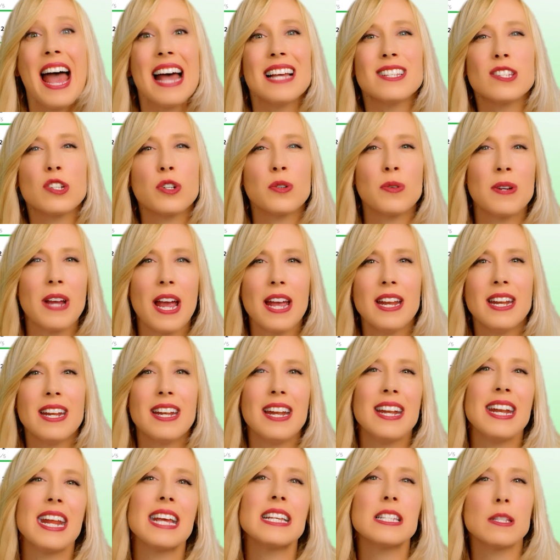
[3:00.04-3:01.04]
has created
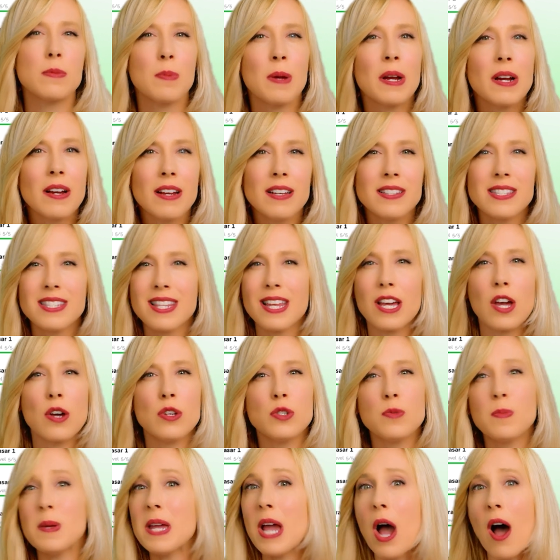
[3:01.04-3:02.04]
an experience that
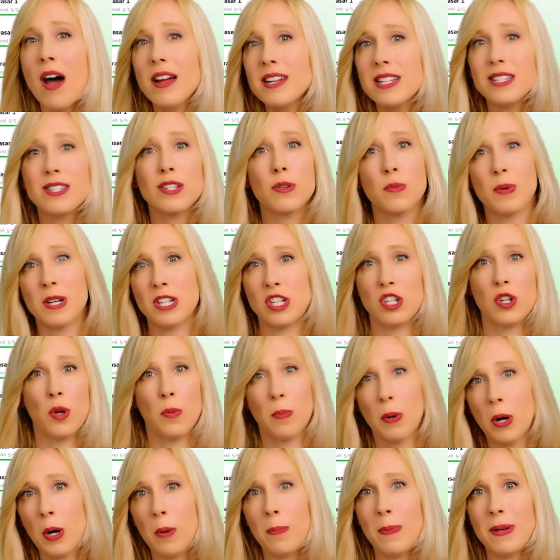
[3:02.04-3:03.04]
goes beyond its original
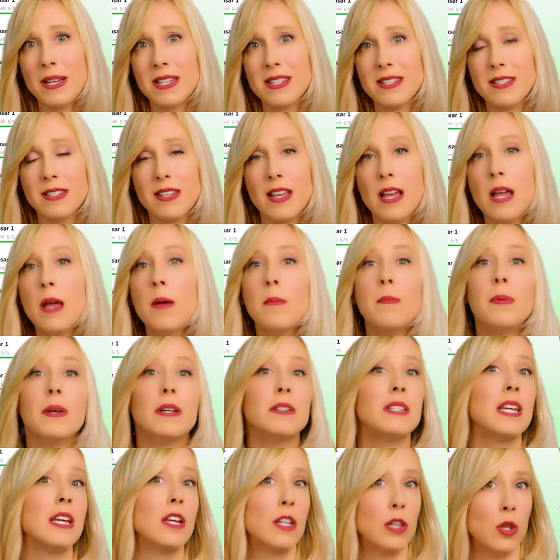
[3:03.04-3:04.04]
purpose,
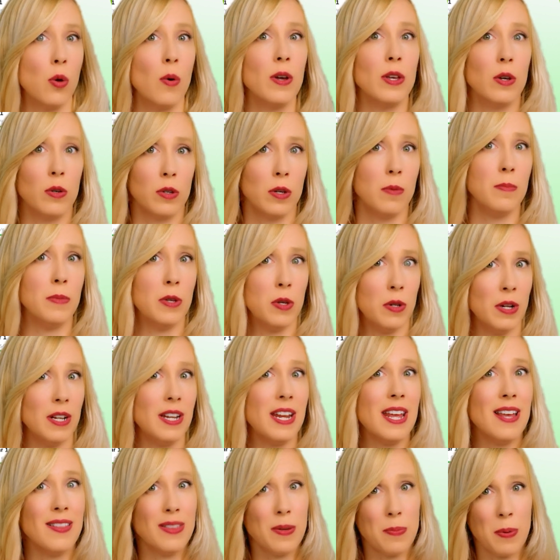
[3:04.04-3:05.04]
building a loyal
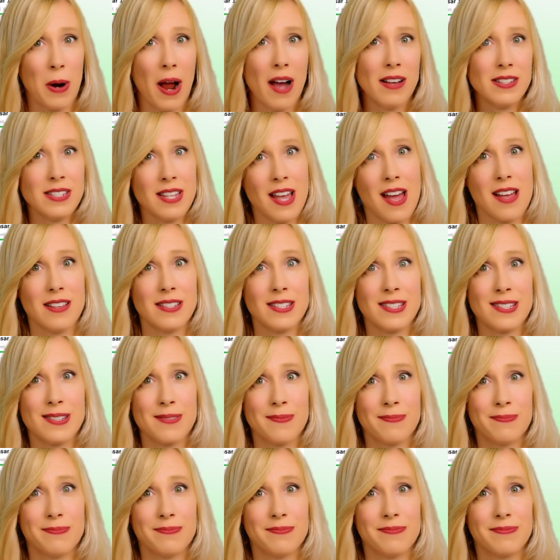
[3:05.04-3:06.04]
community in the process.
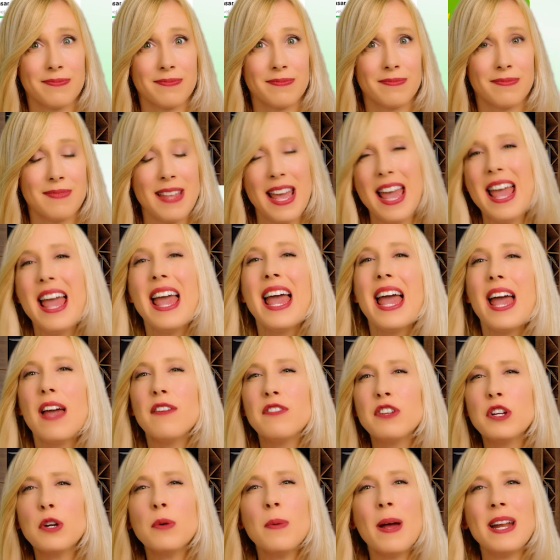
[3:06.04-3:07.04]

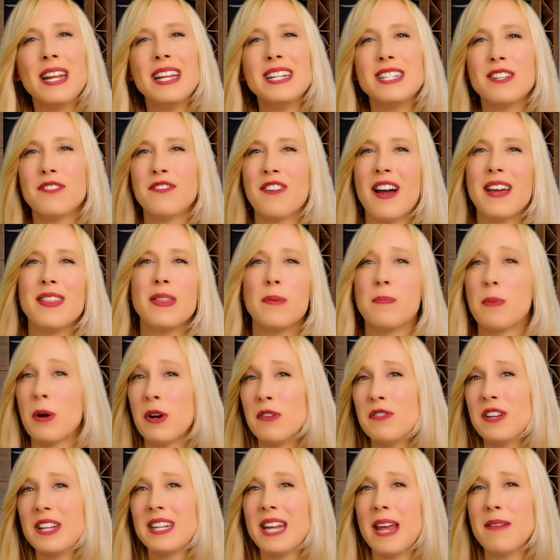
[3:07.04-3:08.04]
If you're ready to find the
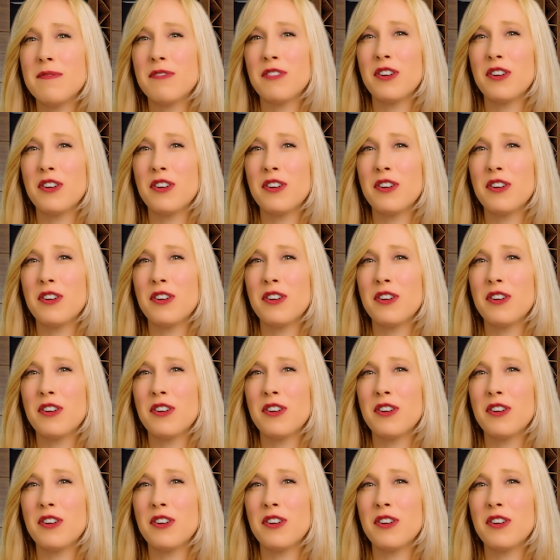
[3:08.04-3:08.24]
perfect name